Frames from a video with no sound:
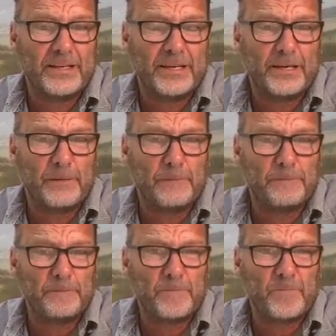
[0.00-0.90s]

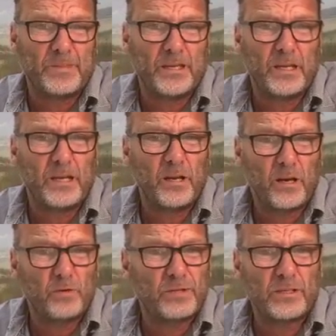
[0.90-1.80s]
And a lot
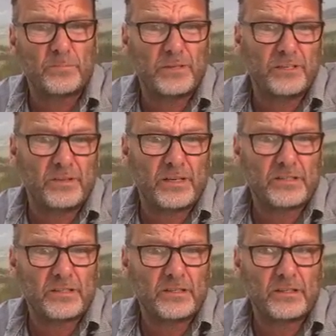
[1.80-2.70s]
of hotels believe that
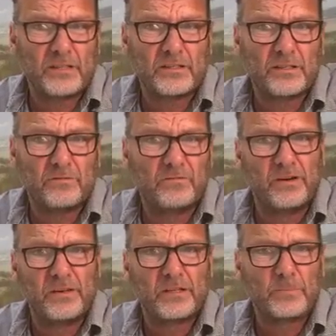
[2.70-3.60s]
it's a
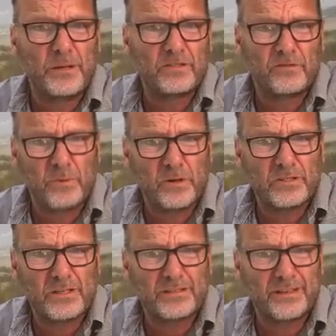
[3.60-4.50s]
very expensive
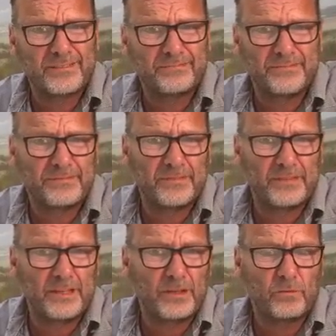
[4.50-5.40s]
process that
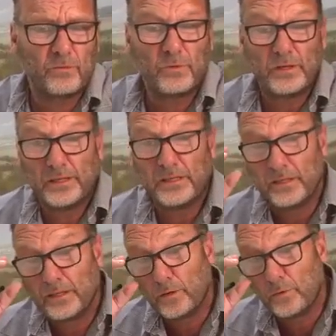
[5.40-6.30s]
they don't
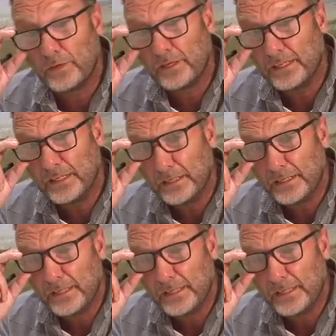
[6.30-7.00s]
really need.